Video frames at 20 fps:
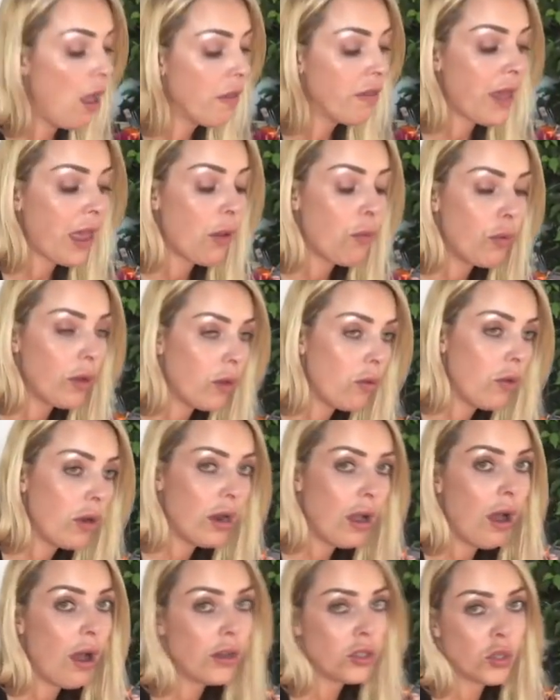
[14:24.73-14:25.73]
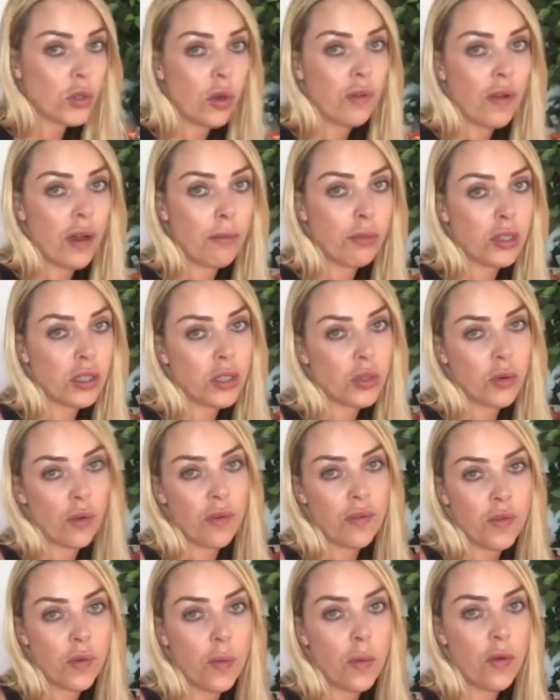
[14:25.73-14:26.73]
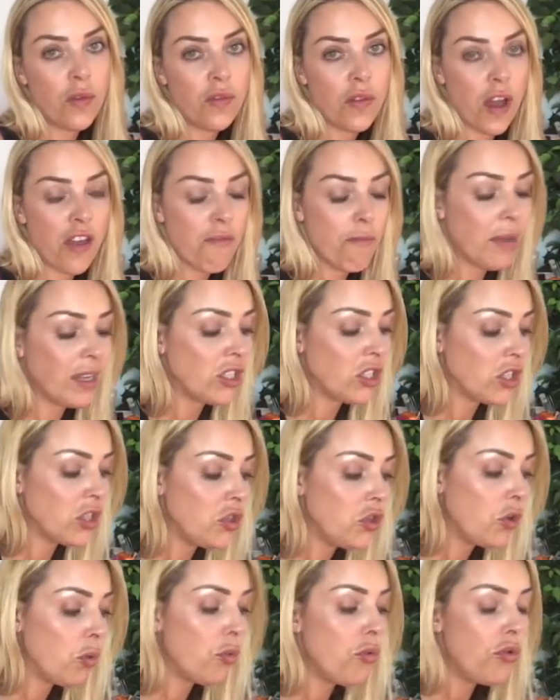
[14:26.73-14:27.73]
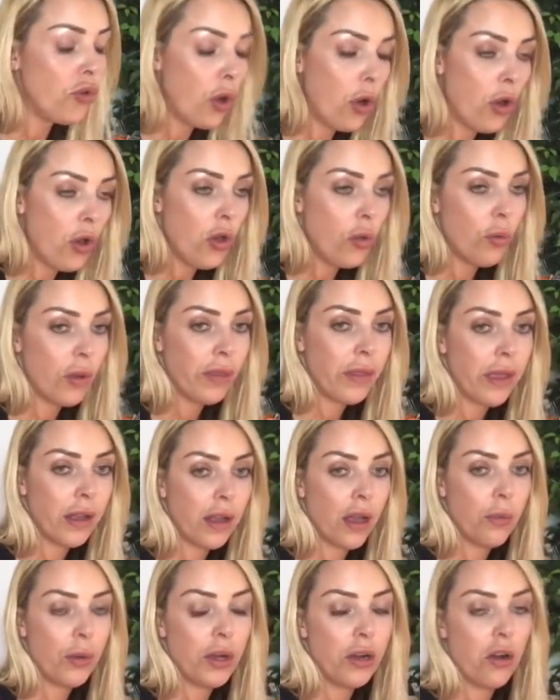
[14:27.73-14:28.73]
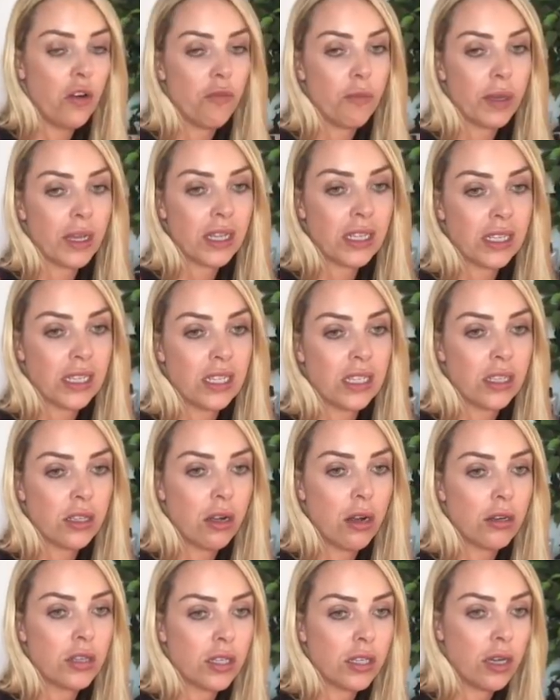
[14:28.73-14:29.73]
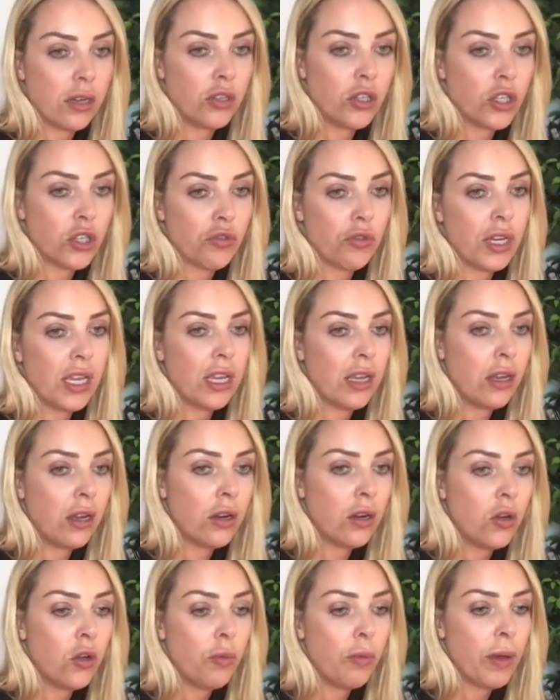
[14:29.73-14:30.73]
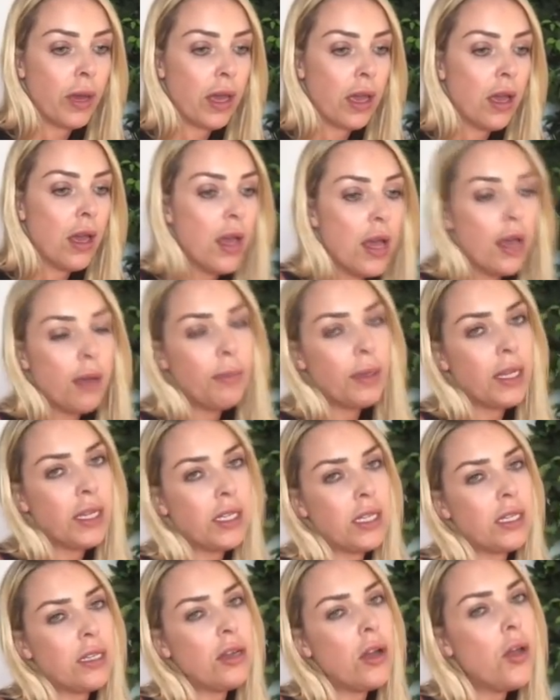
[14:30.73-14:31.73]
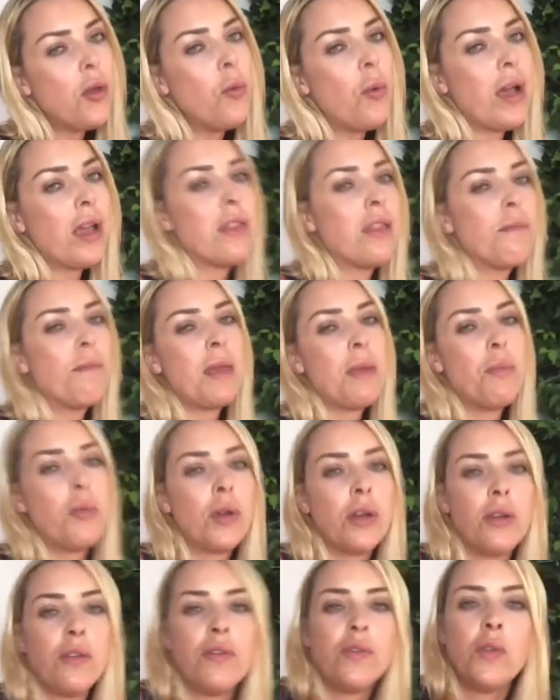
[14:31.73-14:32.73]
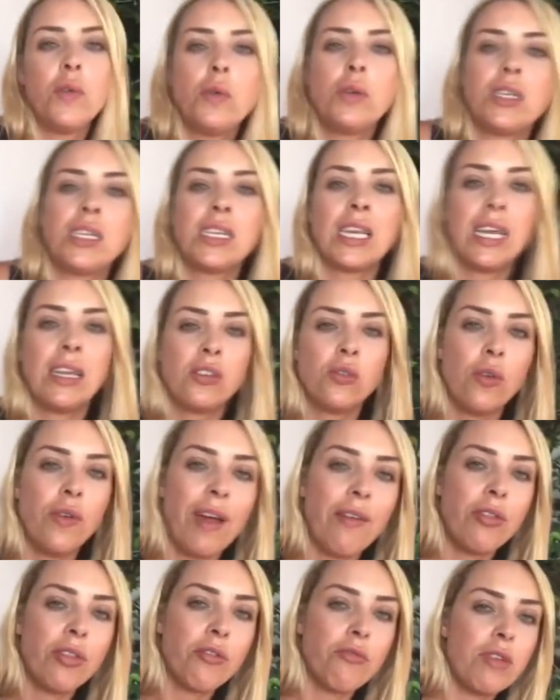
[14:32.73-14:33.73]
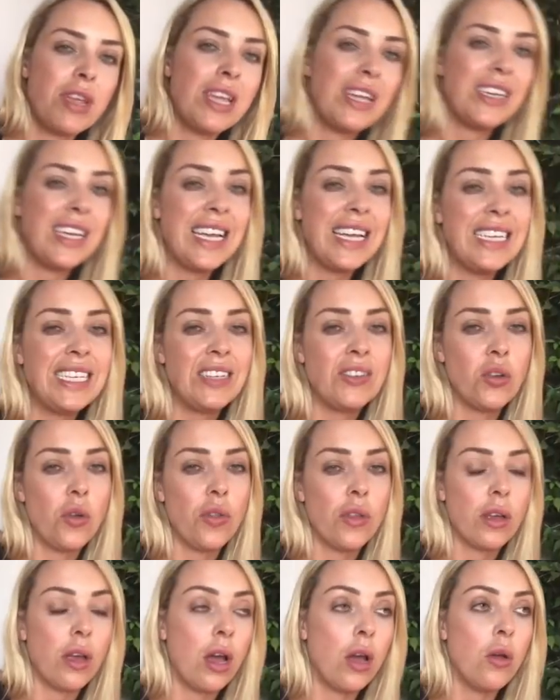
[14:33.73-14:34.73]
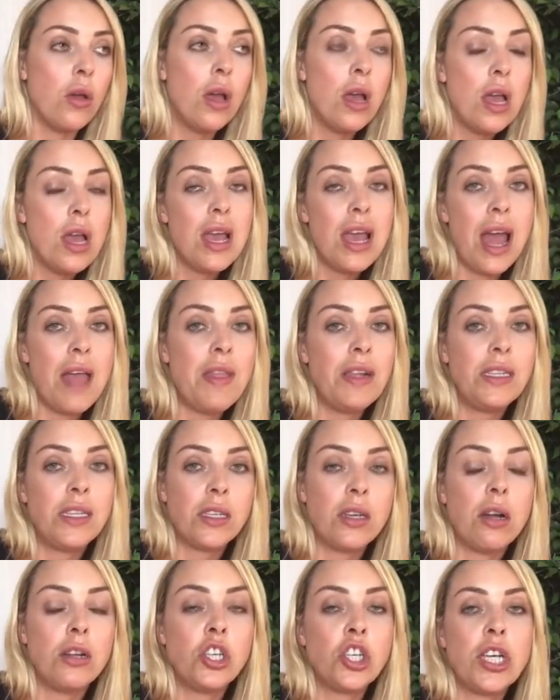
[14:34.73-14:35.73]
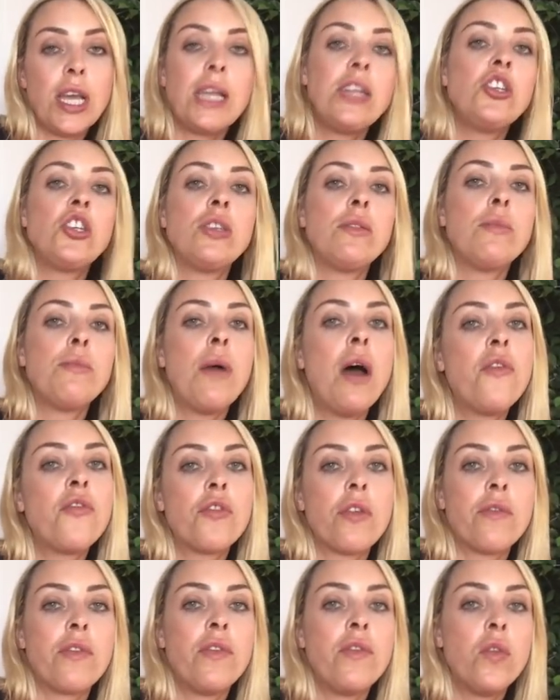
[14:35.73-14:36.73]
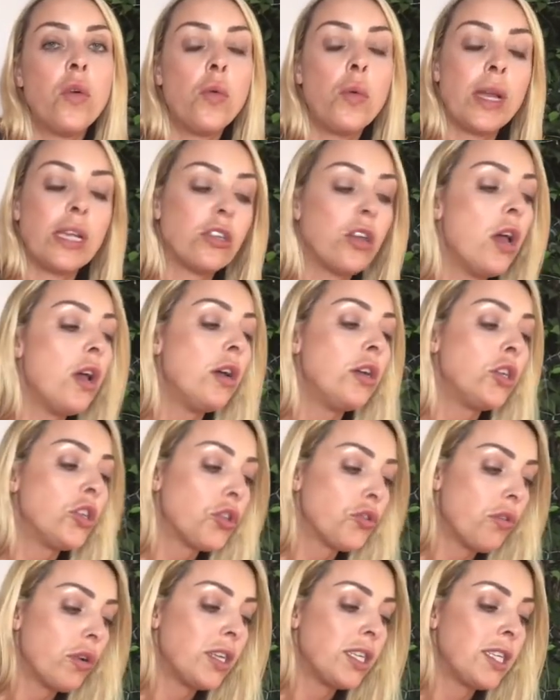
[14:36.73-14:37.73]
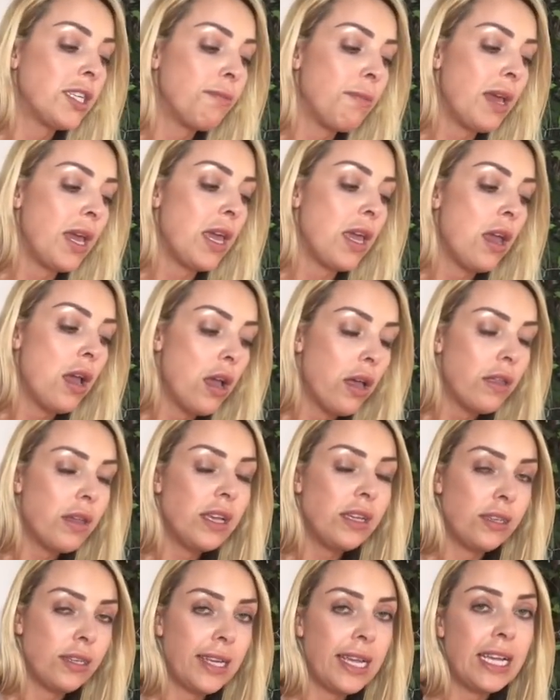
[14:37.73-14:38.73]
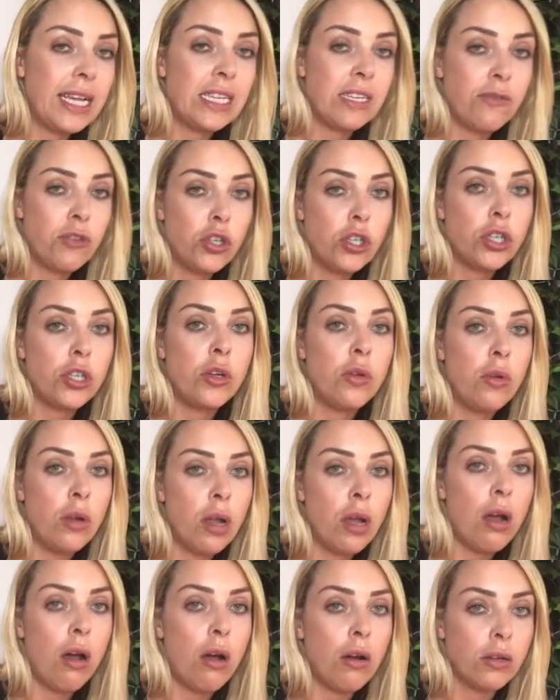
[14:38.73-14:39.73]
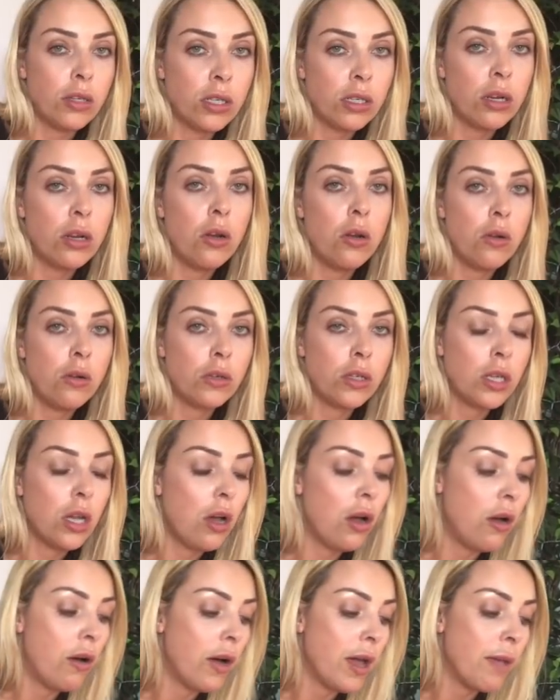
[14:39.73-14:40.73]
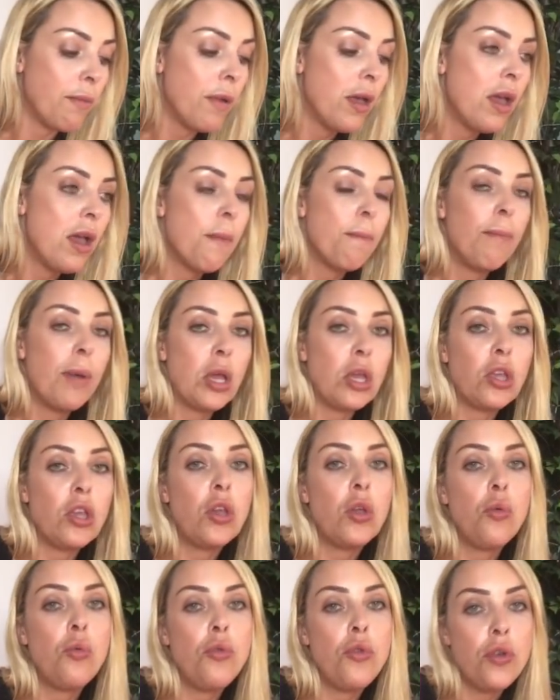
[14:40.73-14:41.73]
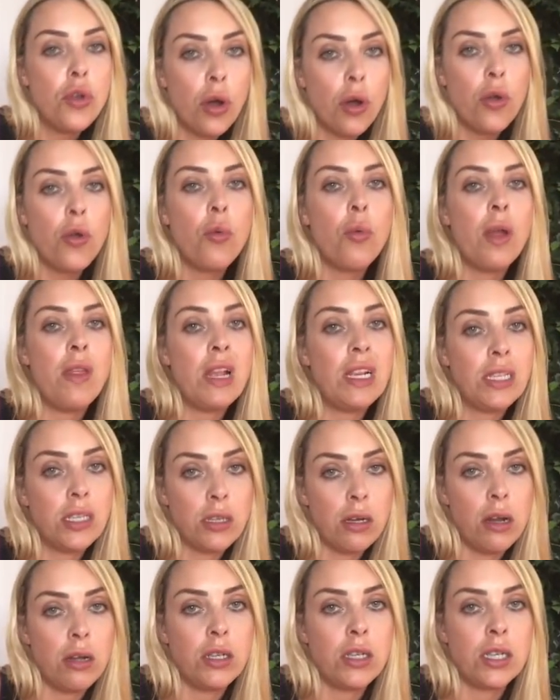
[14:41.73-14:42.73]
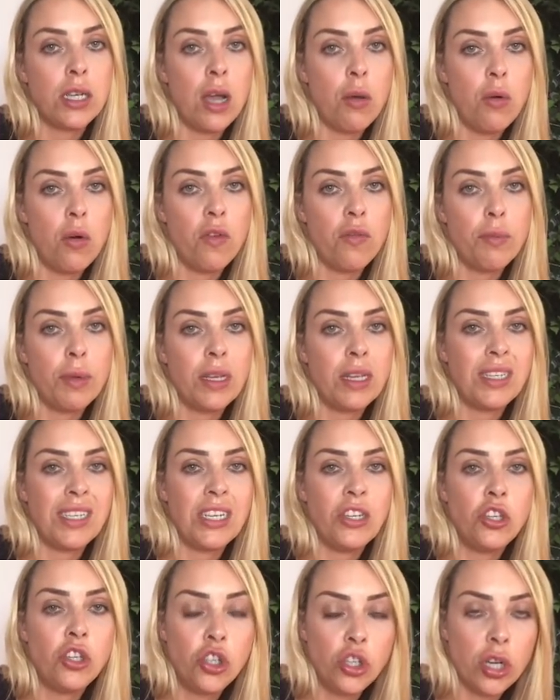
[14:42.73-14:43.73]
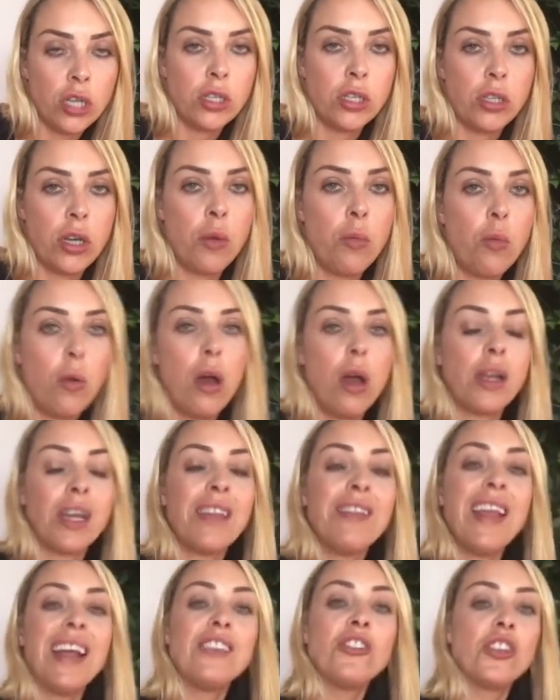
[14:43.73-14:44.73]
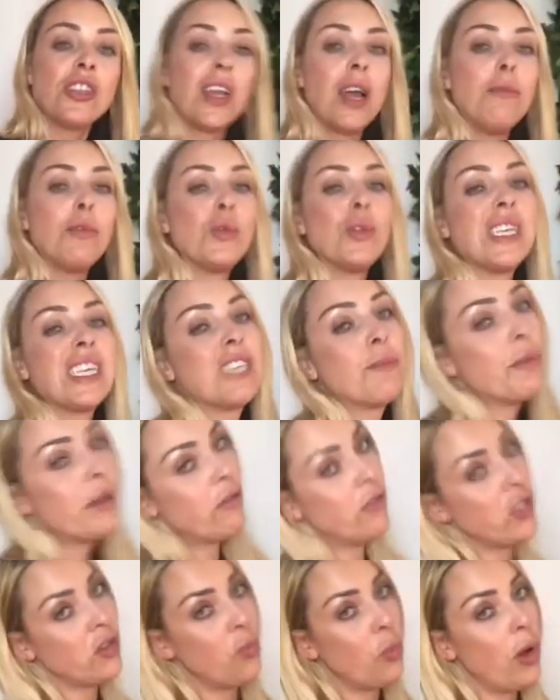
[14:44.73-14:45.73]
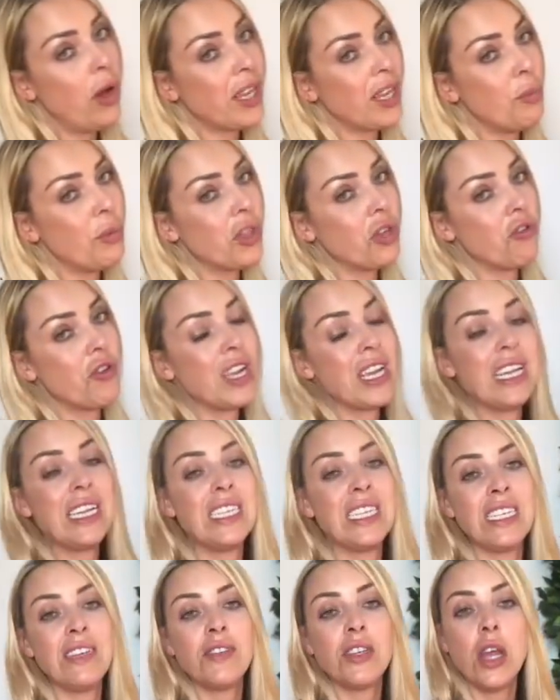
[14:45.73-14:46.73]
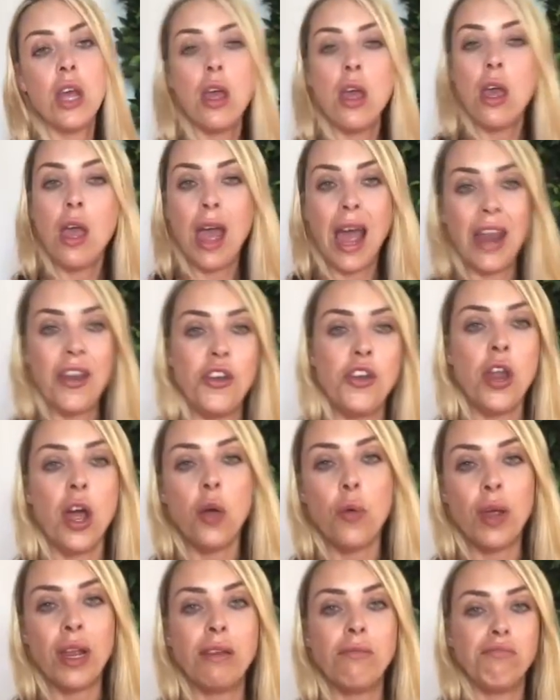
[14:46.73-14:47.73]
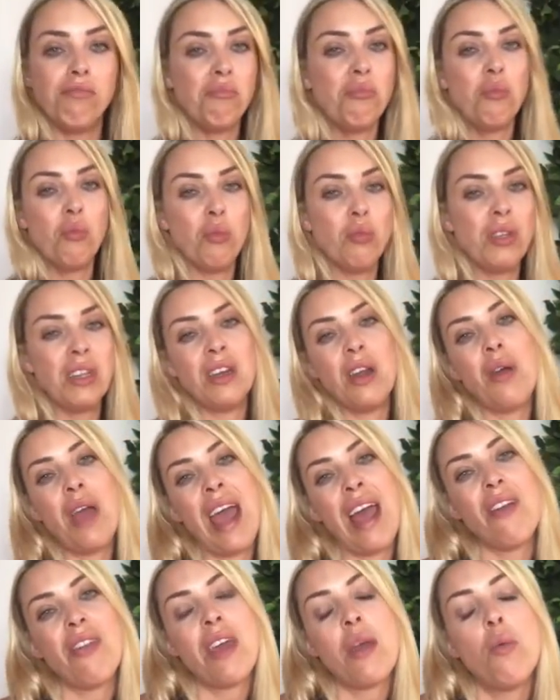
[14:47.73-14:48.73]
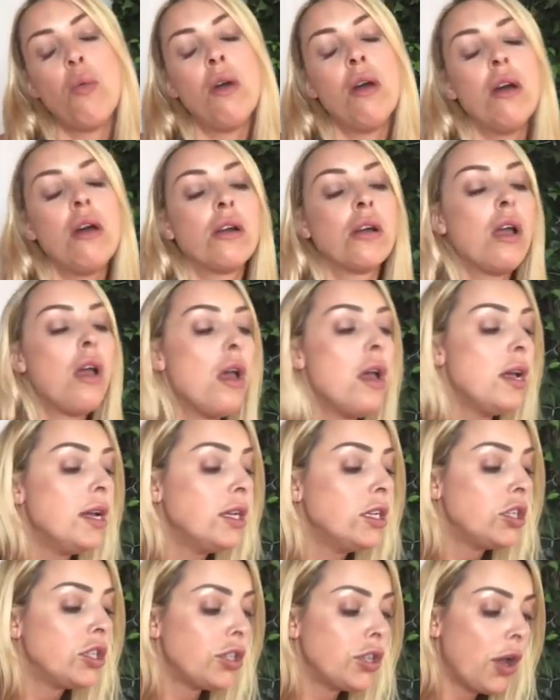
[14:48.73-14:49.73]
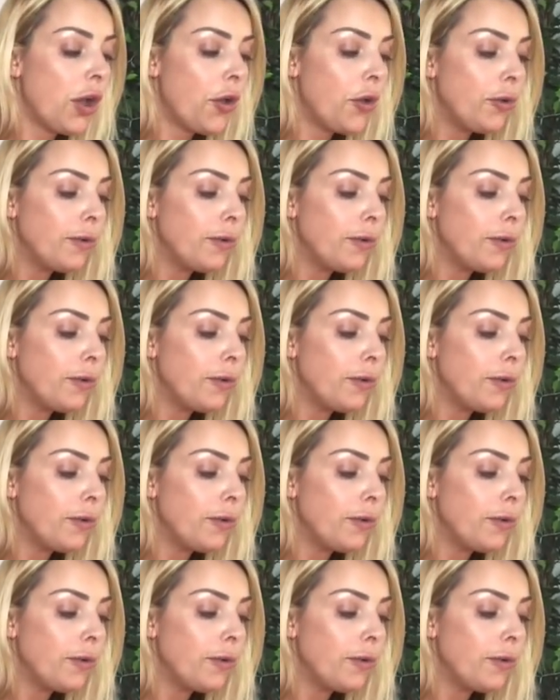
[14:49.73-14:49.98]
they will last sort of up to sort of 4 or 5 months, and you'll know when they're going off because they start to go stringy and gloopy. Because there's no way that people can afford to sort of have 3 adhesives on the go and then start changing them after every 4 weeks. Trust me, these adhesives do last a long time, but you know when they're starting to go off because they just don't work. And that just comes with experience of working with your adhesives and knowing, you know, how they work. So